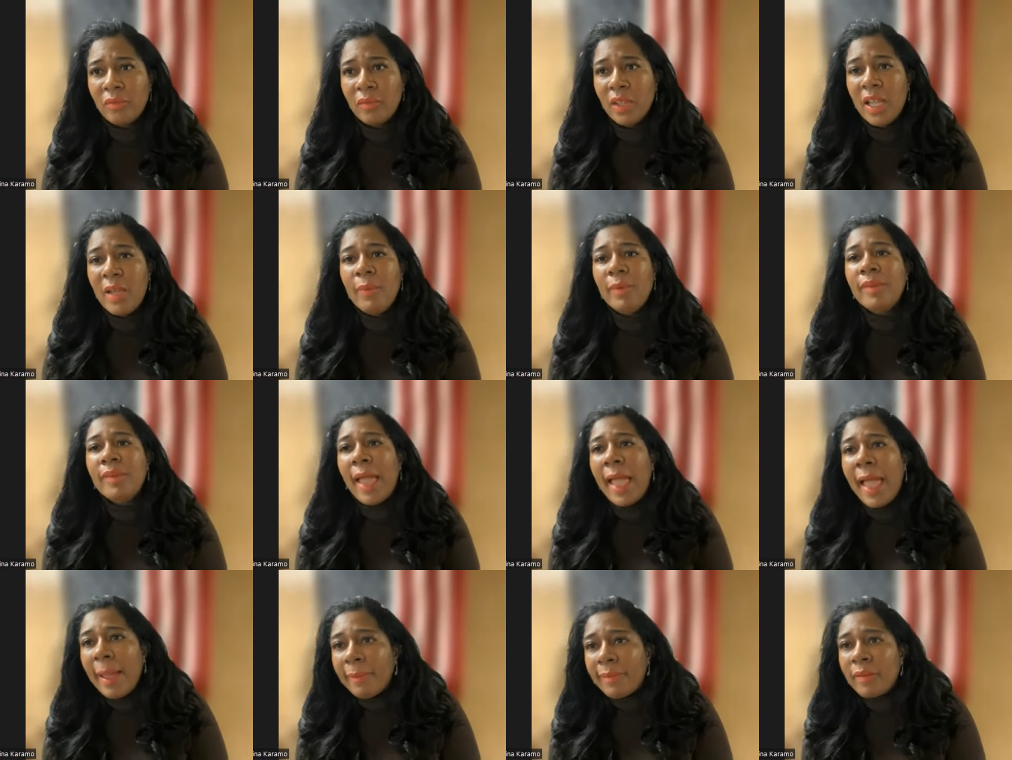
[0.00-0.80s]
It was
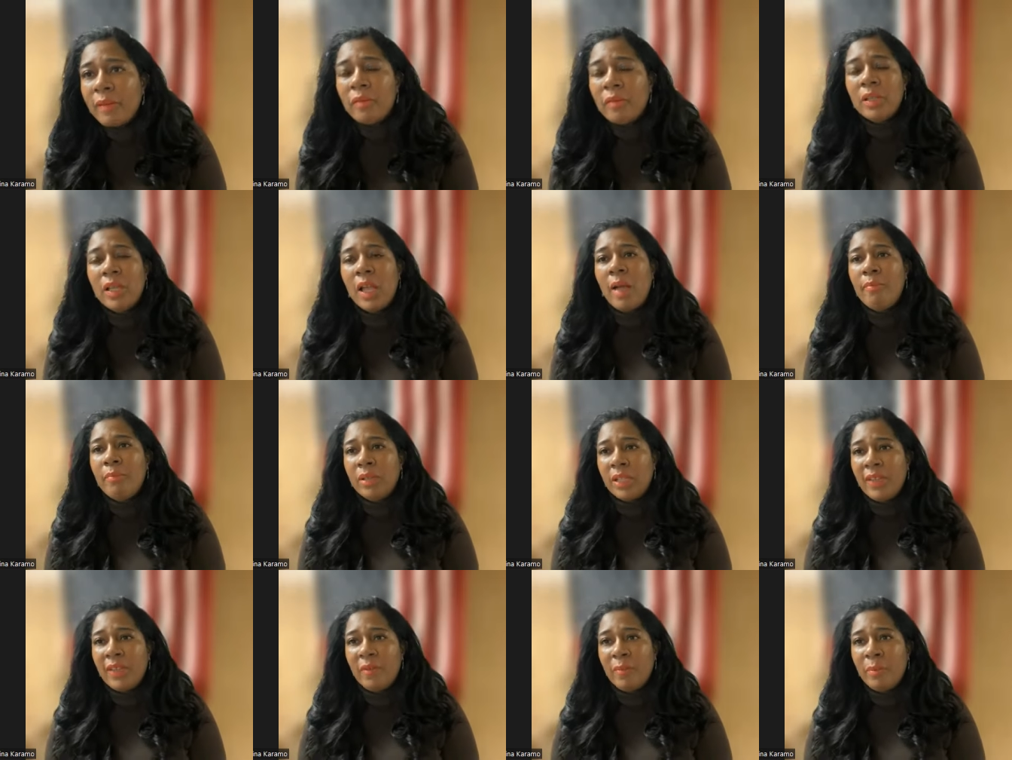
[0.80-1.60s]
absolutely
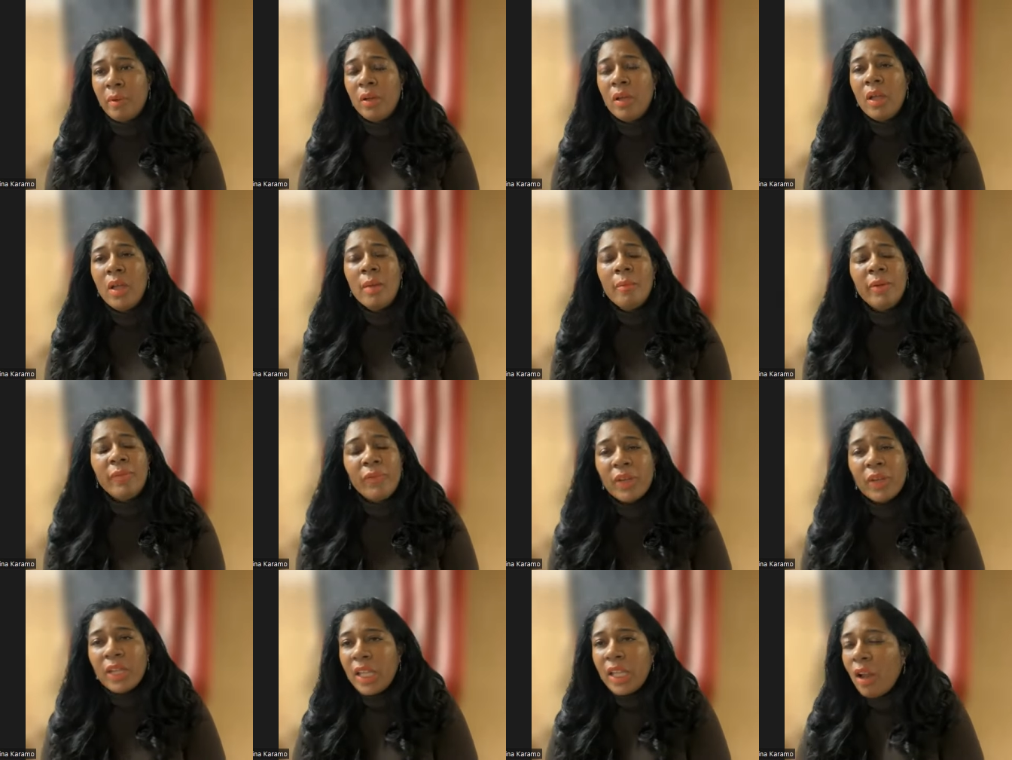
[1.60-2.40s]
unbelievable. But
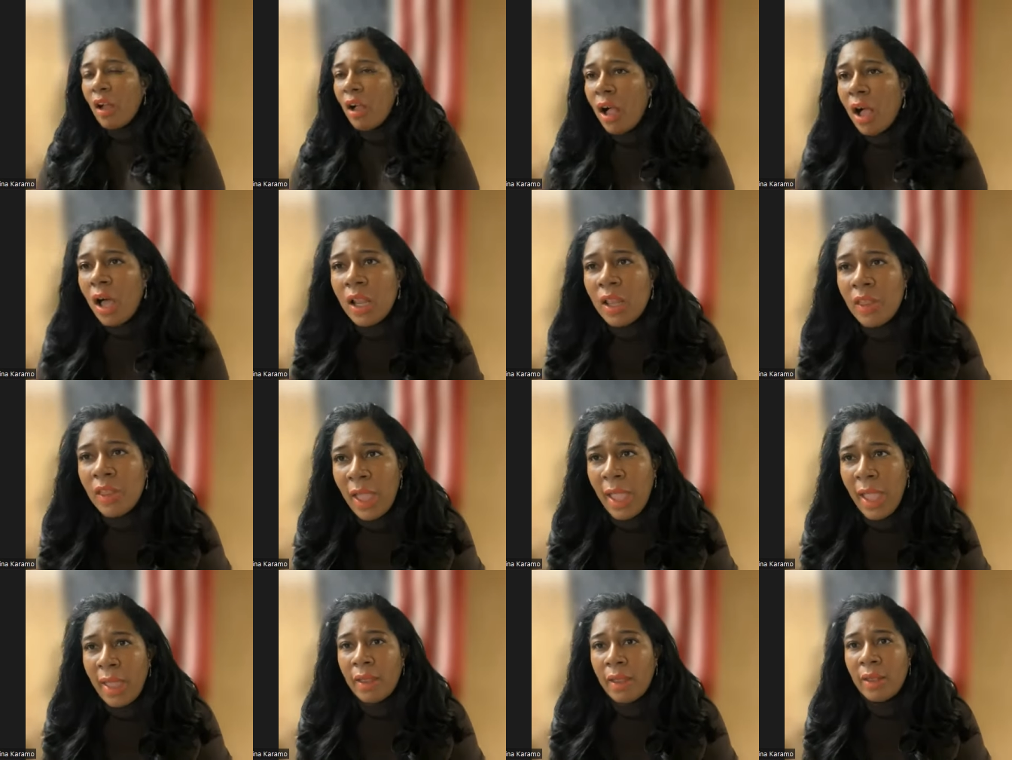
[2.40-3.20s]
forget all of
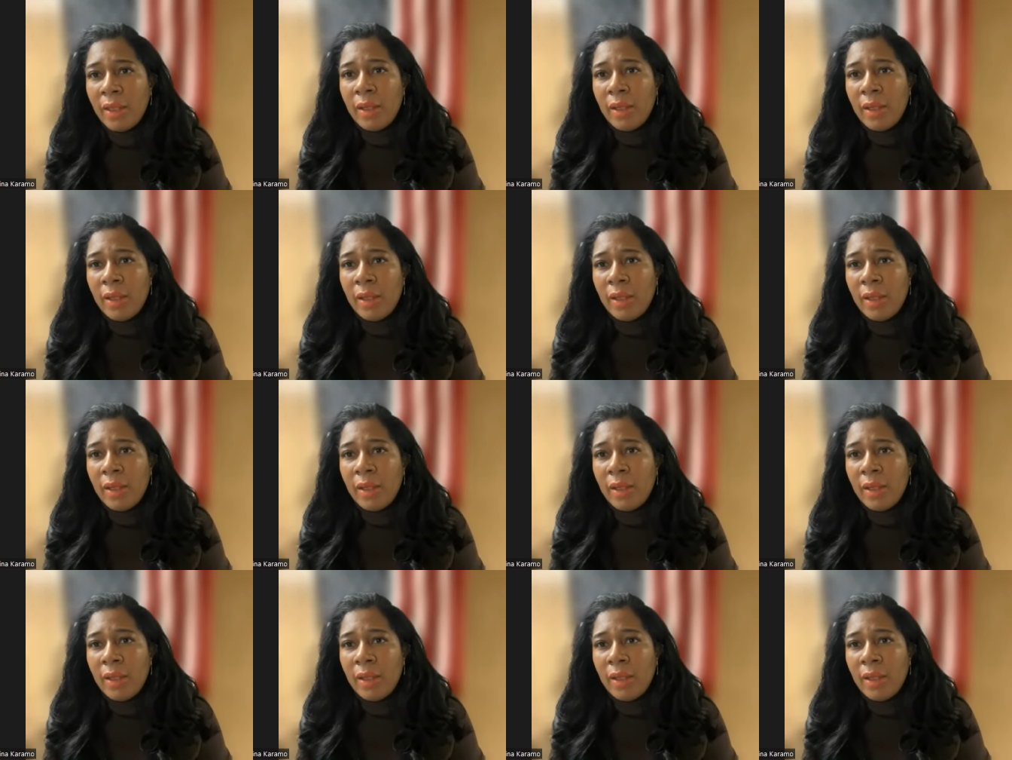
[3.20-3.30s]
that.